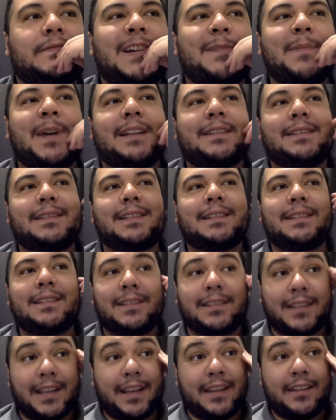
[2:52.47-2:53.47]
hesitant to
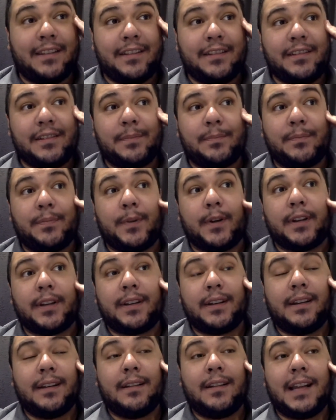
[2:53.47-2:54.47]
say this, but
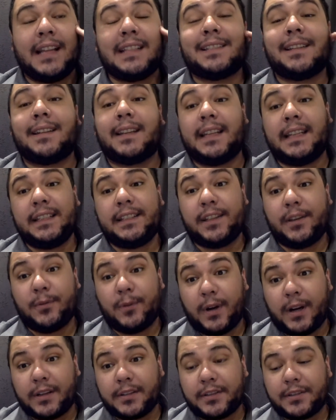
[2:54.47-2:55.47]
it's an easy
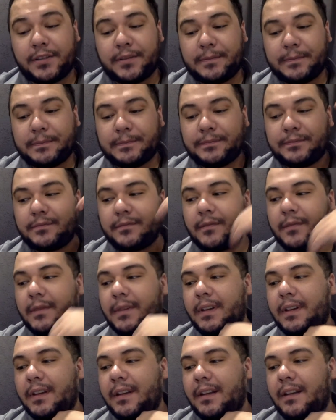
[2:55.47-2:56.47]
watch.
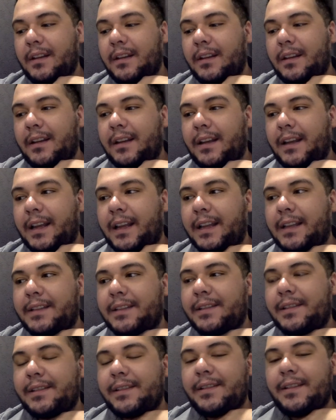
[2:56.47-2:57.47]

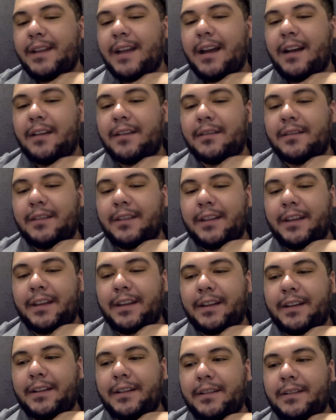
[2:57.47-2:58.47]
It's not
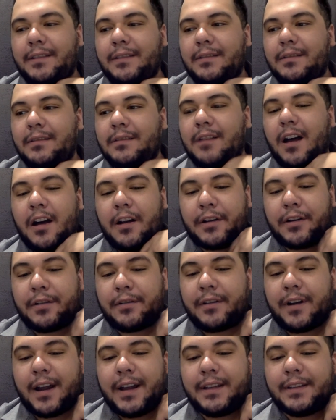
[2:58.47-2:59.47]
like Log
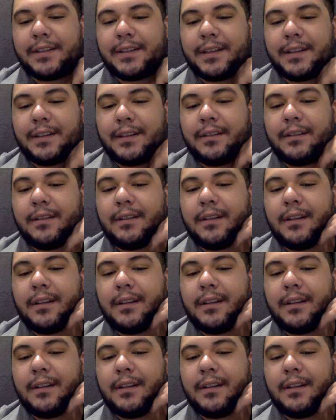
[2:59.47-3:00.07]
Horizon